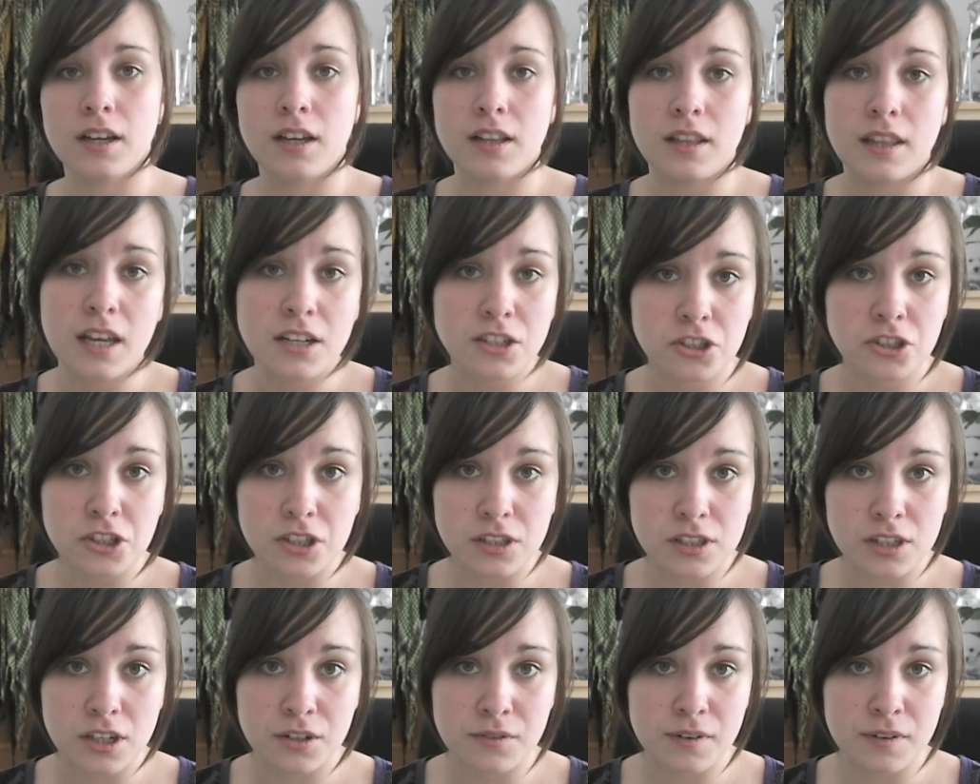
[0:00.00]
Then she
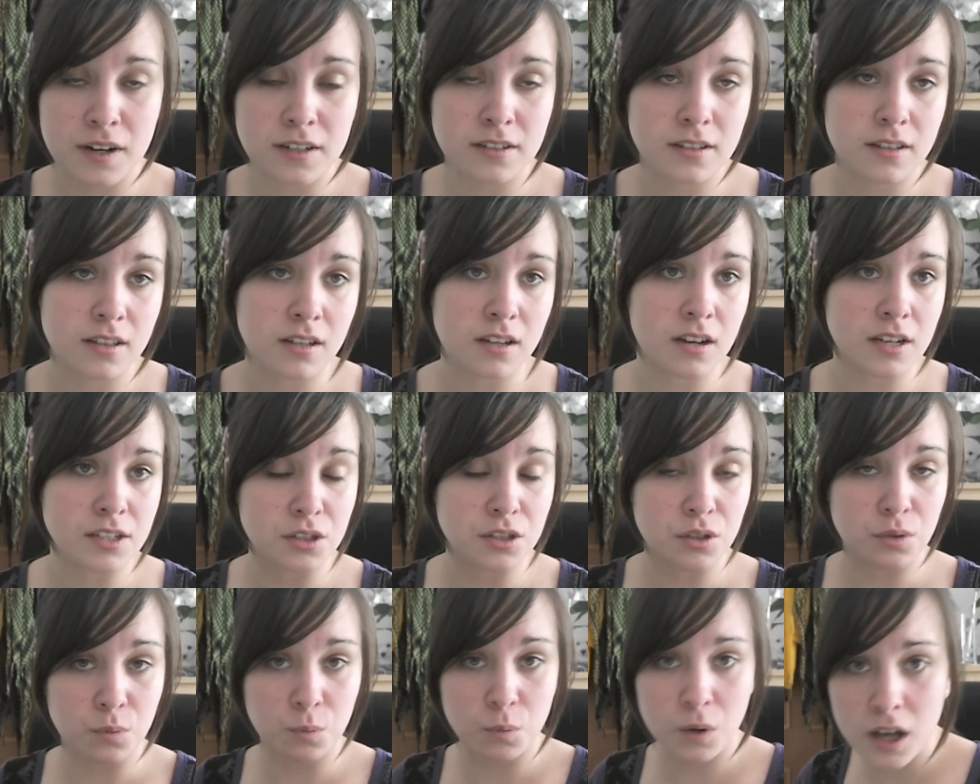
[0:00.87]
turned around to the guys
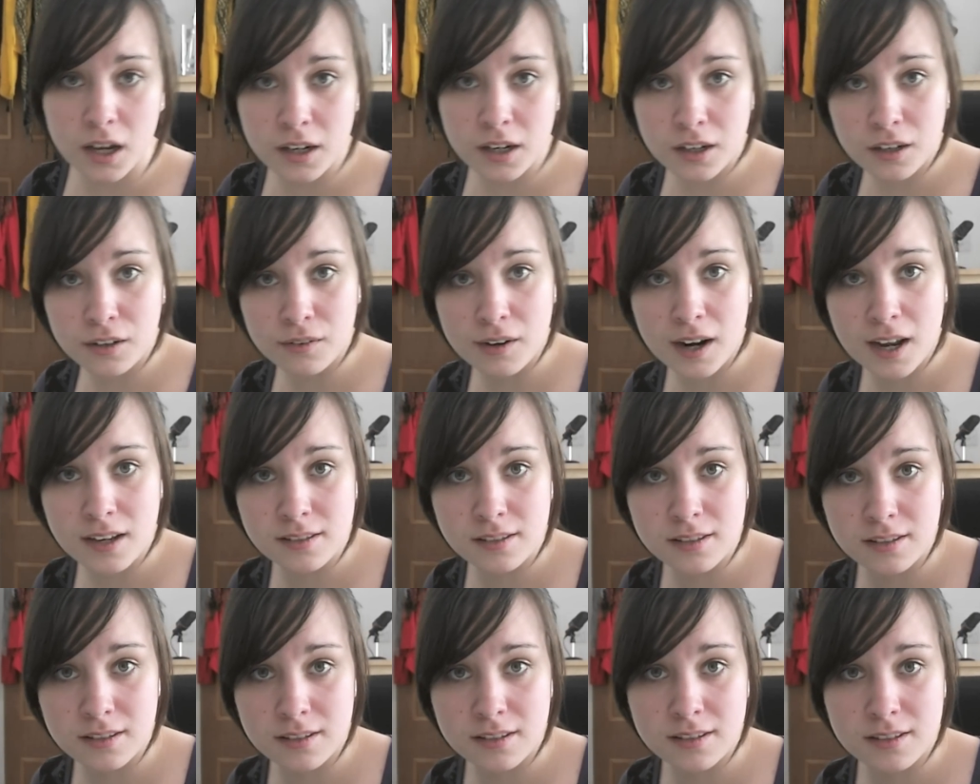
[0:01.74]
who weren't
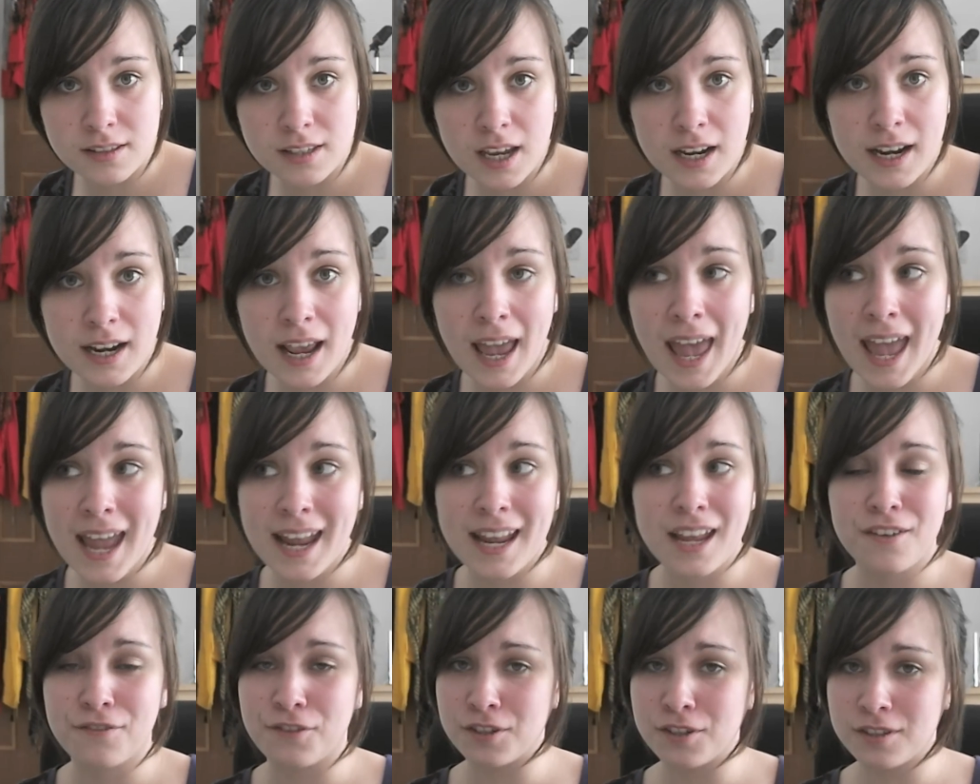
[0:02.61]
harassers and said, hey,
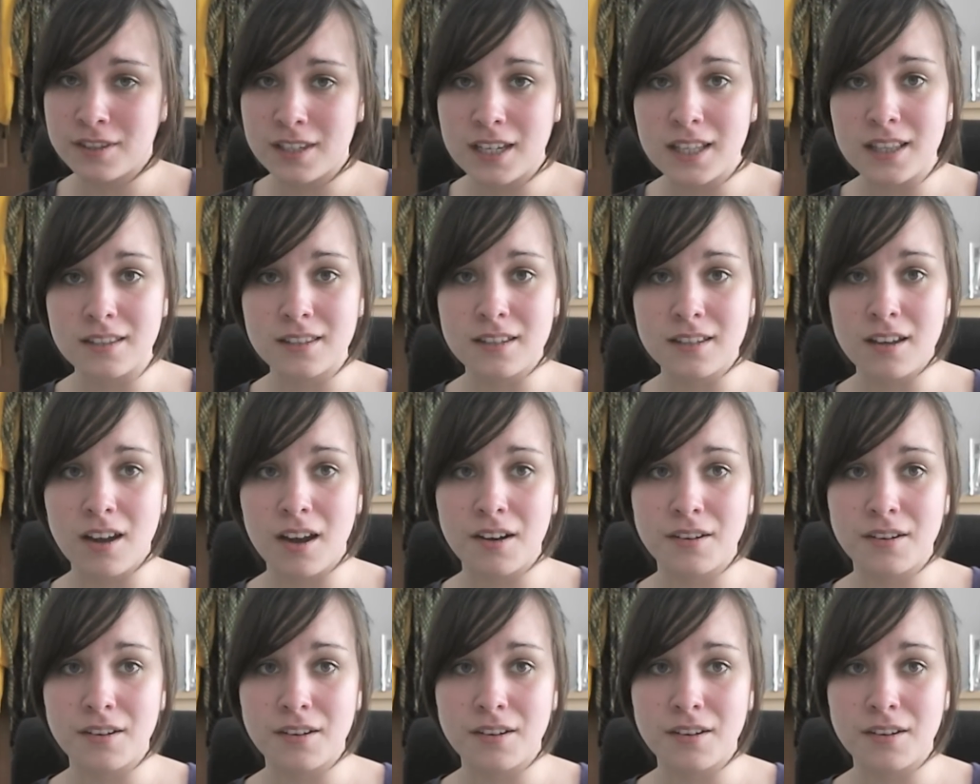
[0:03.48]
if you see this kind